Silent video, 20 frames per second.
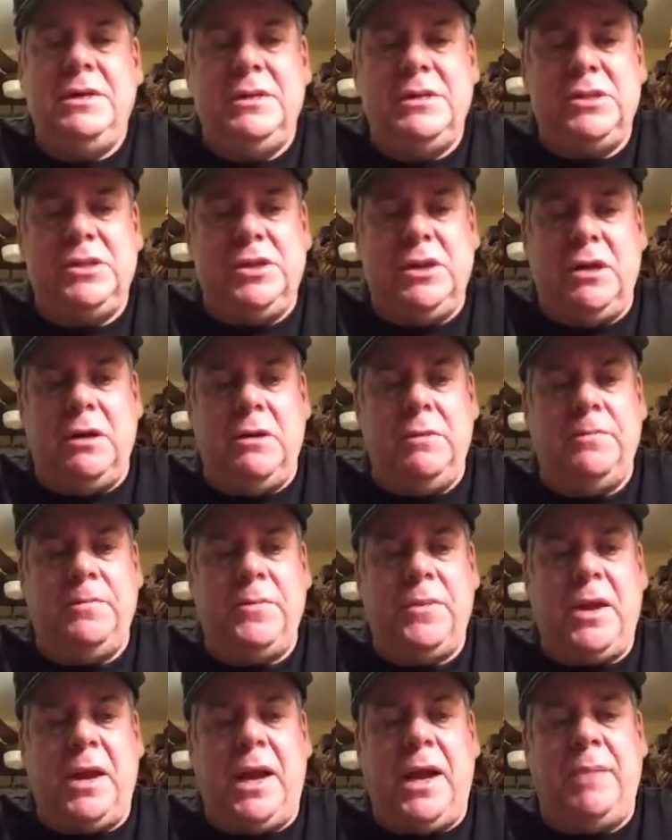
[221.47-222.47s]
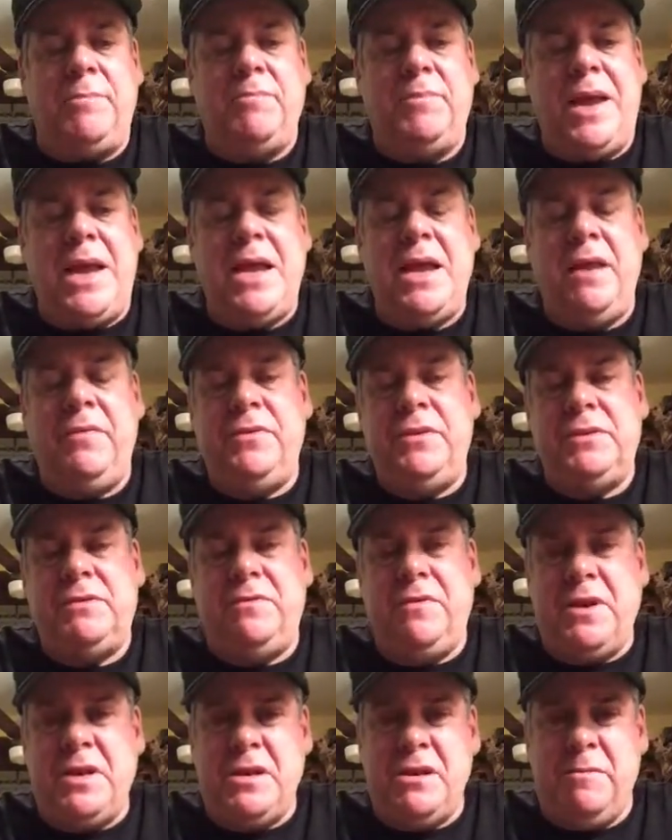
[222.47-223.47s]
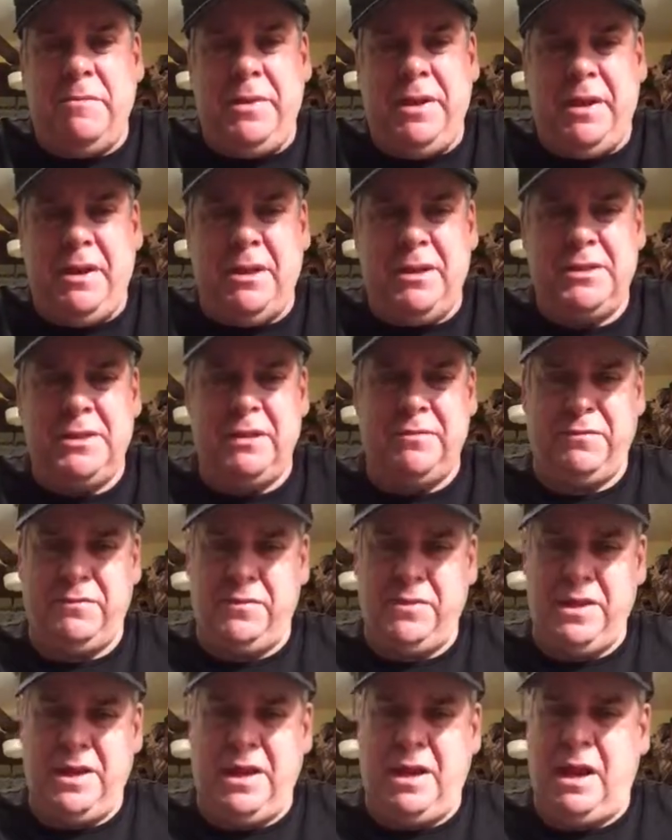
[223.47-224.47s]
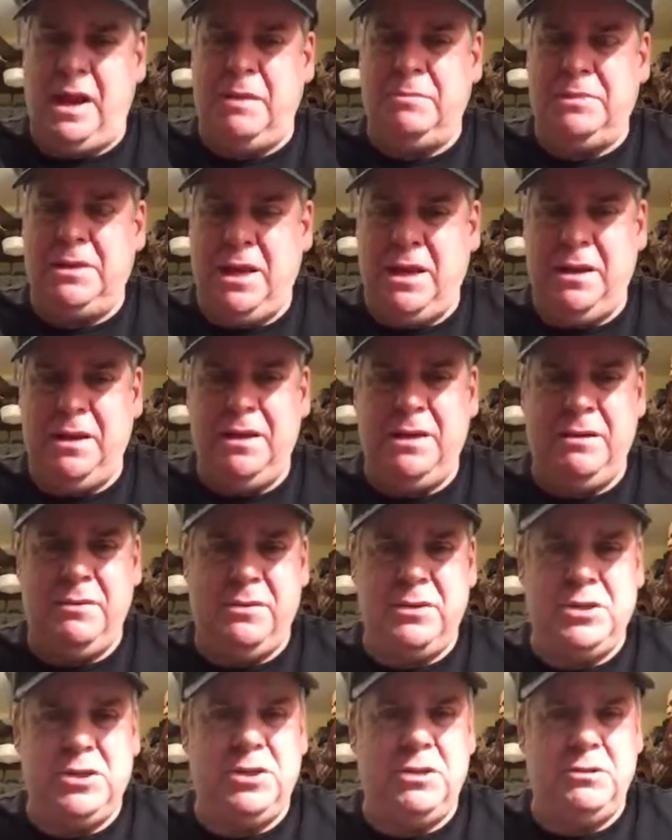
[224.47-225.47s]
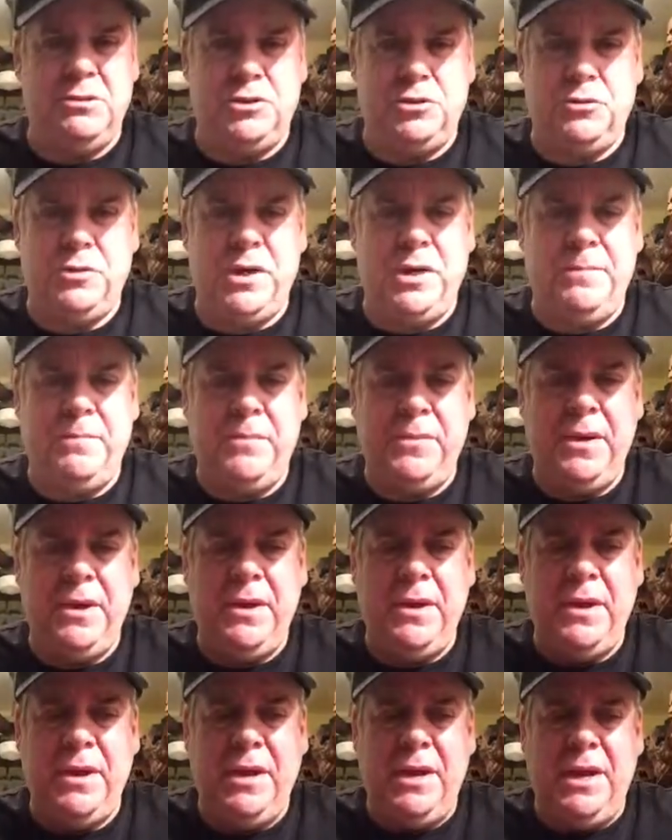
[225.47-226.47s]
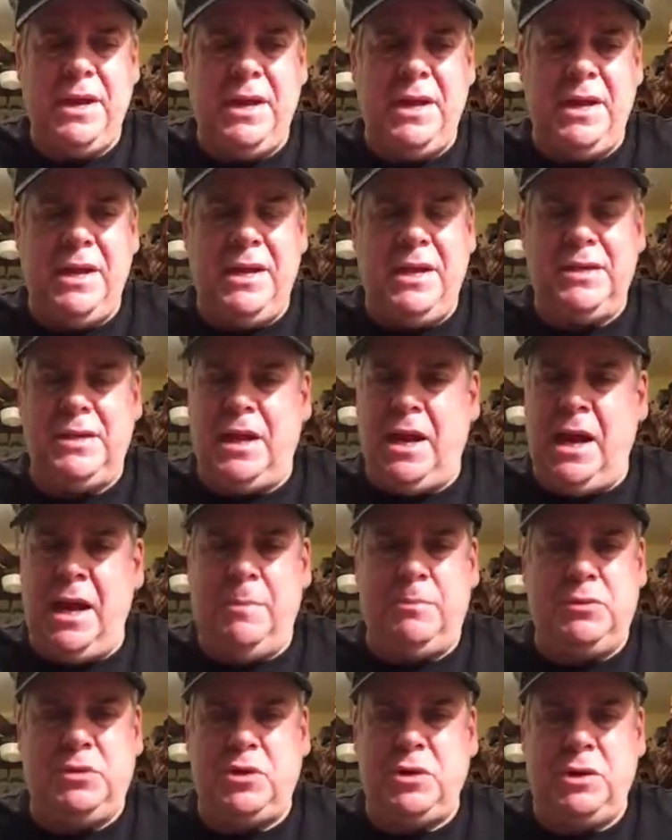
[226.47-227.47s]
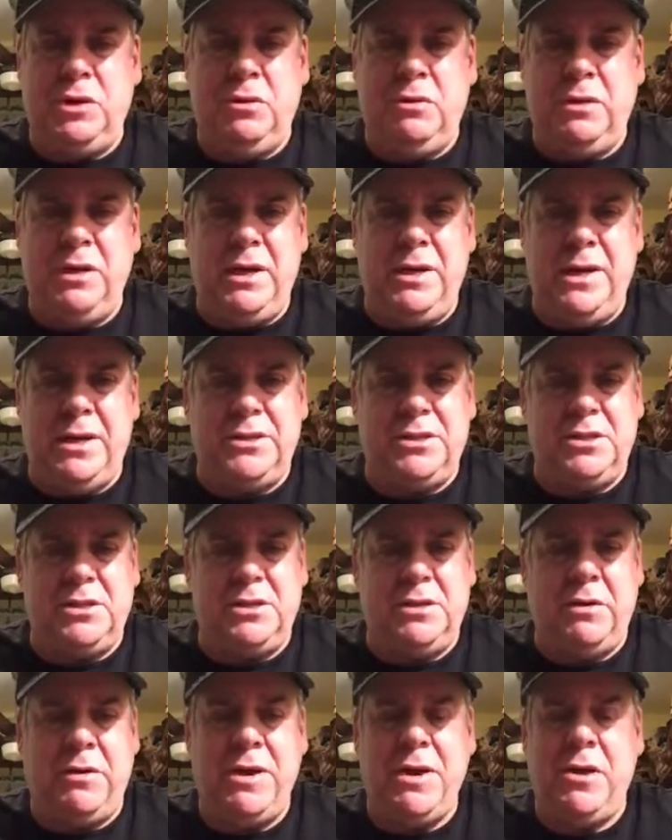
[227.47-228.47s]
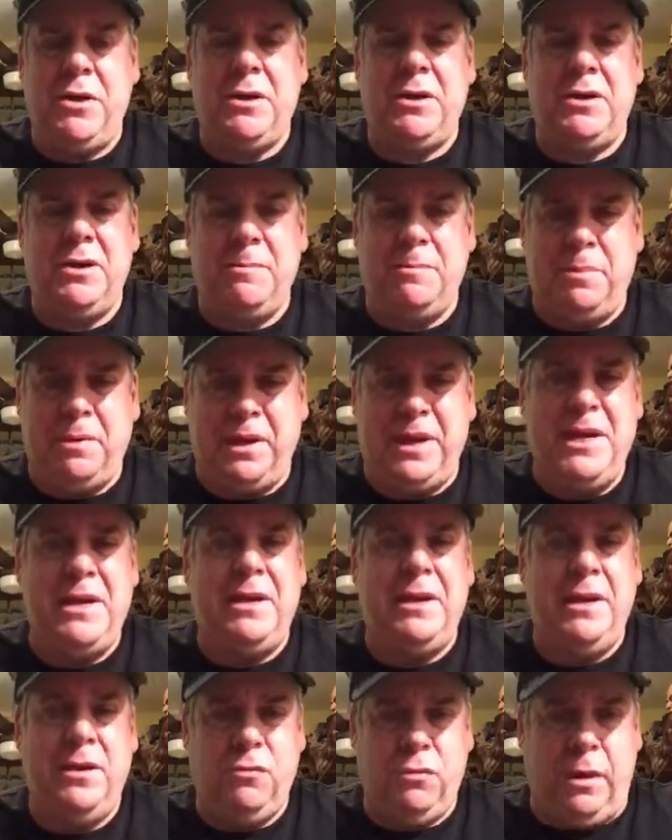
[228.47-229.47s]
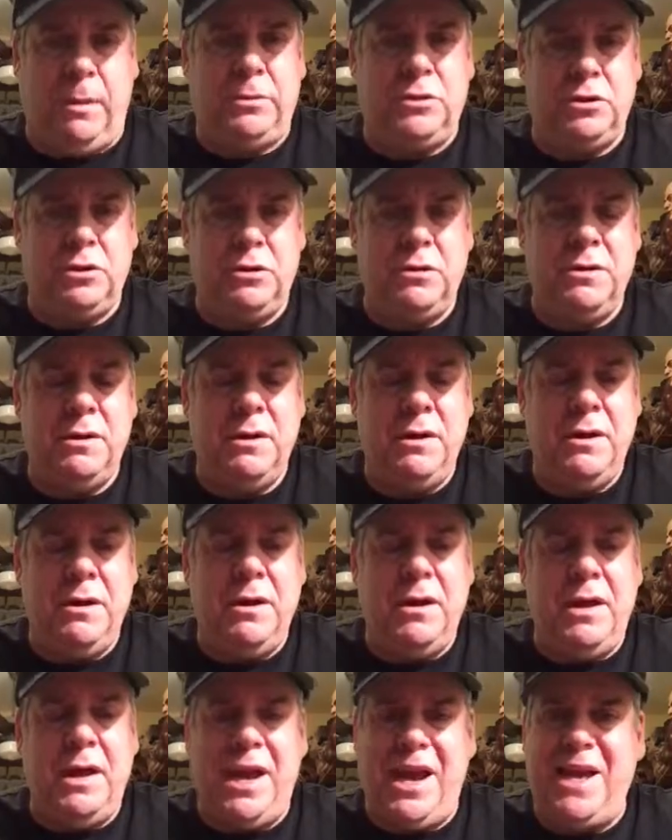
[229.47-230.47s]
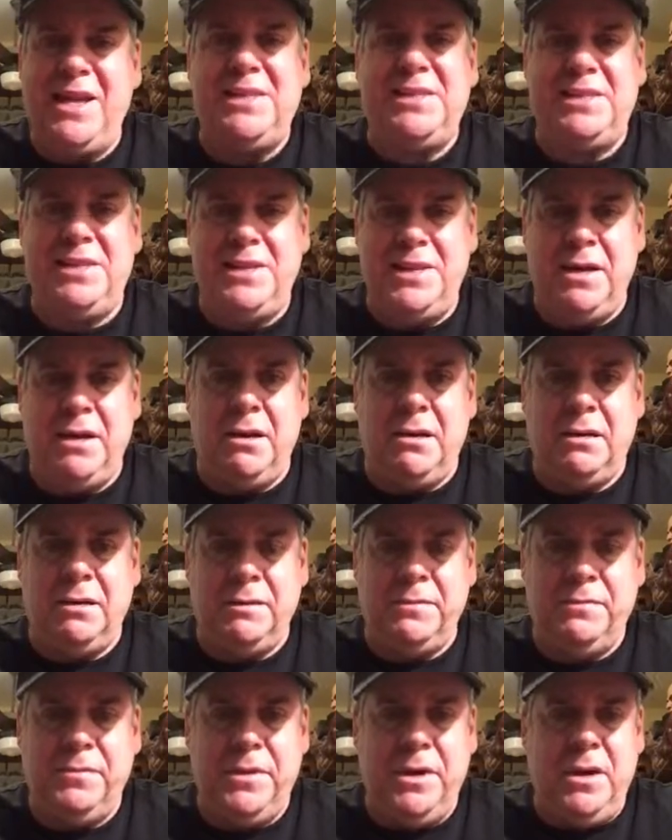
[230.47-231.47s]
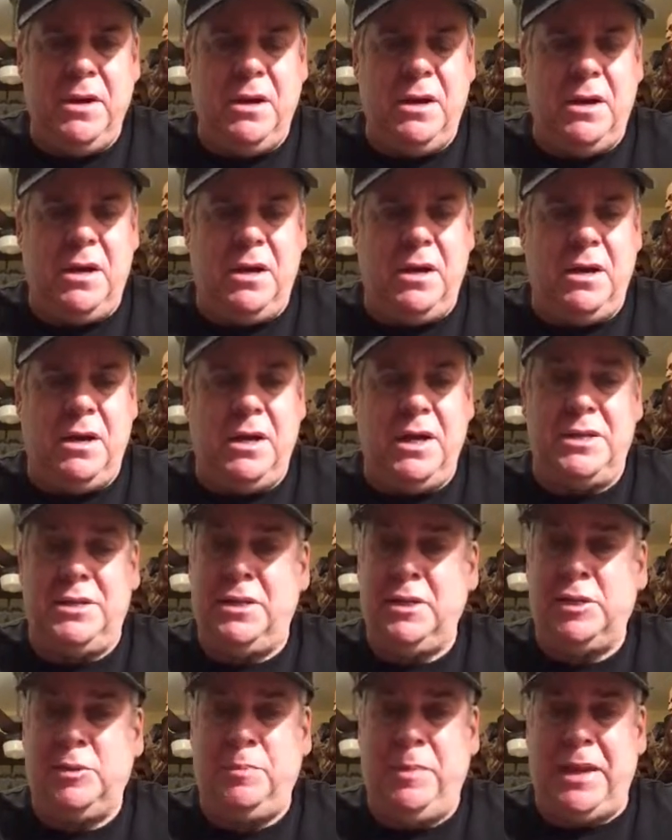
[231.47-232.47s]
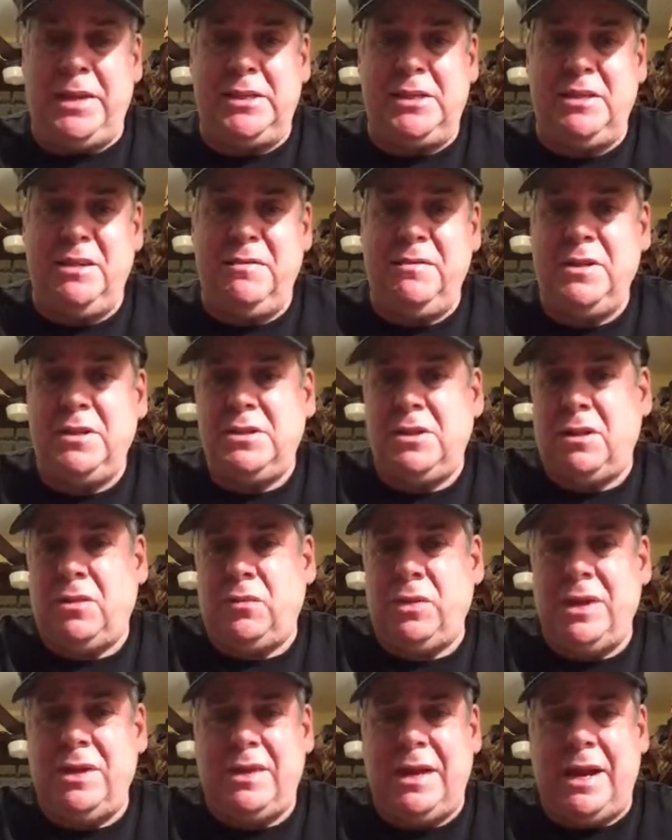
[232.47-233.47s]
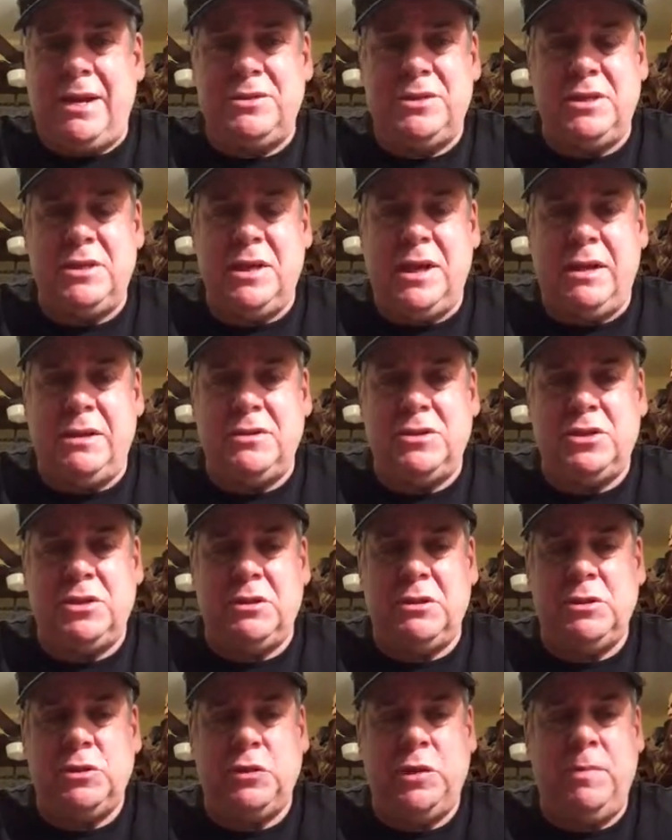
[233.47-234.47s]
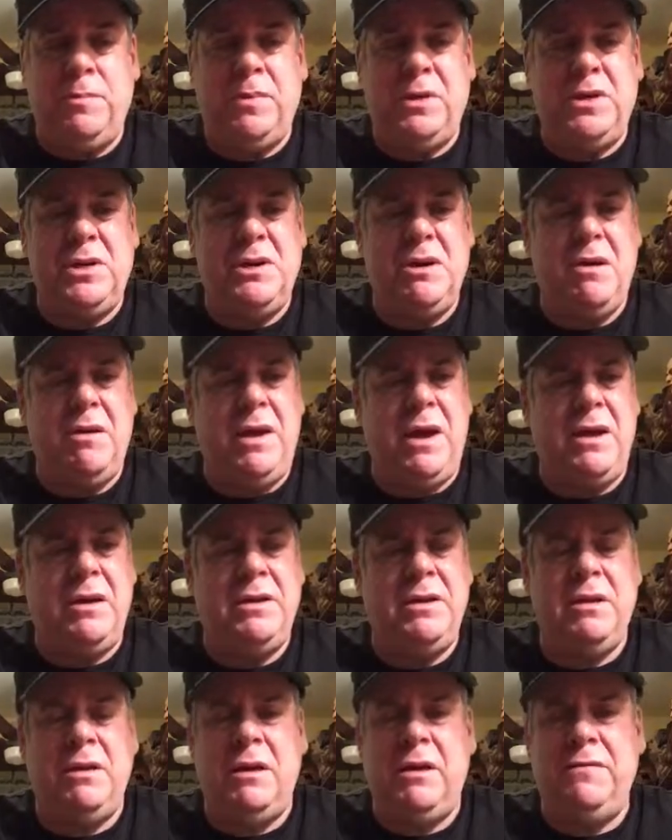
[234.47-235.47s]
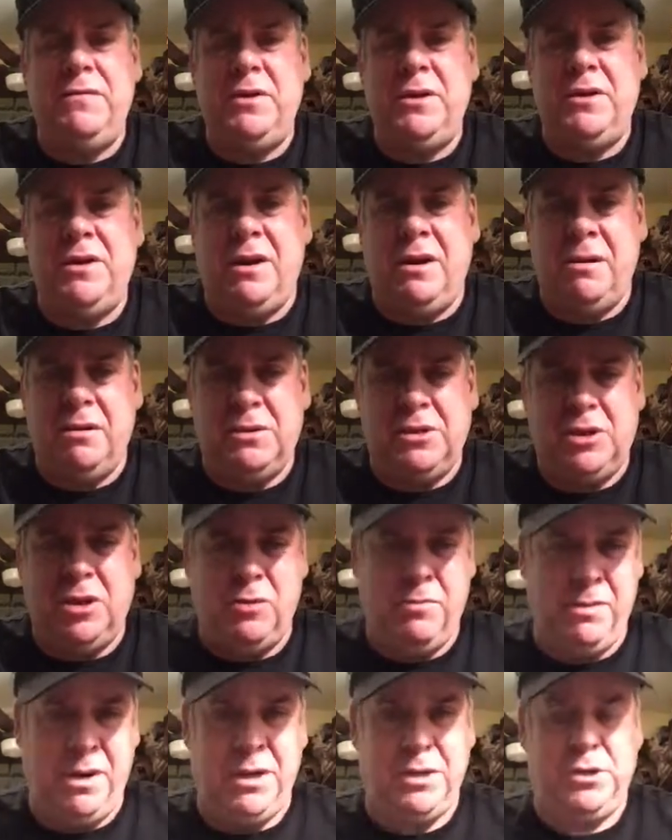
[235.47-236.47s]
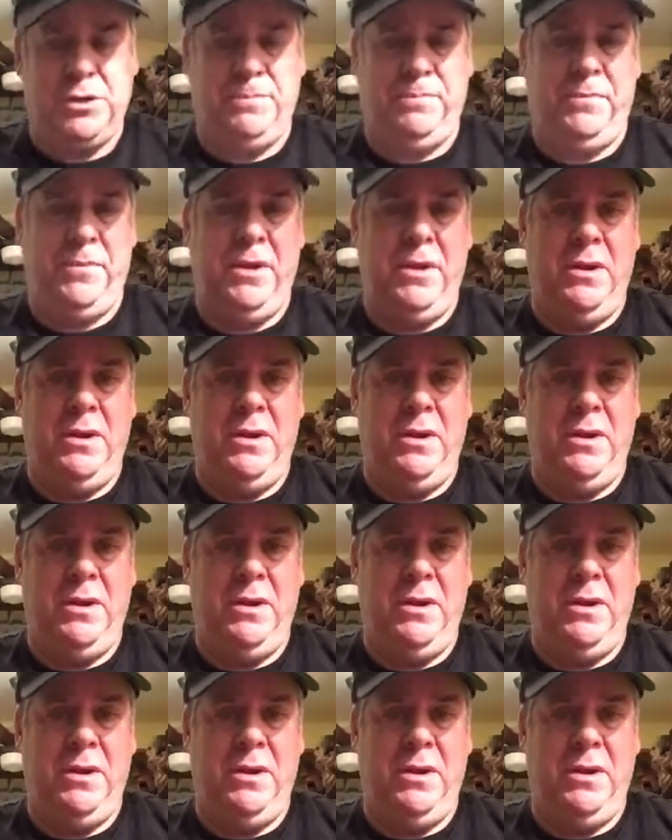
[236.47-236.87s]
So I'm making this video because I'm telling you the surgery is absolutely necessary on a completely ruptured ACL. It's expensive. It's a $3,000 surgery, but you know, you love your dog so much